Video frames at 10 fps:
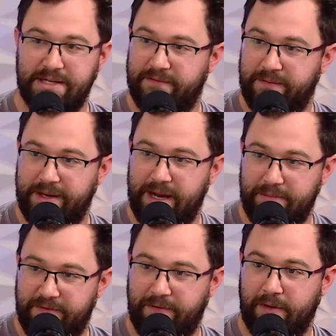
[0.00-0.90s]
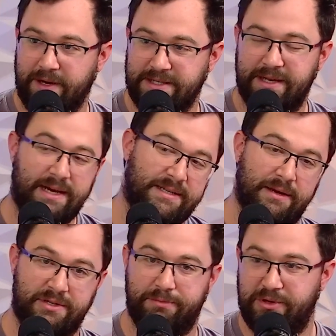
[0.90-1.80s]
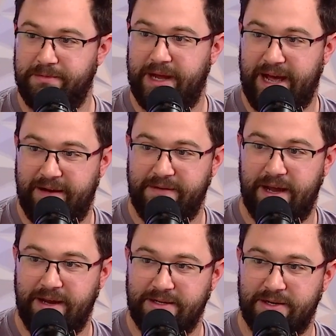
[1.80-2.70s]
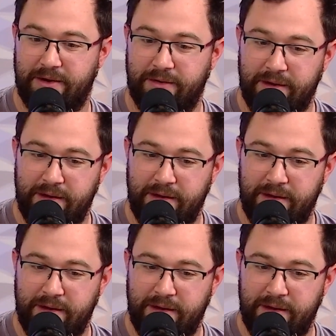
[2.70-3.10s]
up from the day before because the next day was supposed to be a half day. So,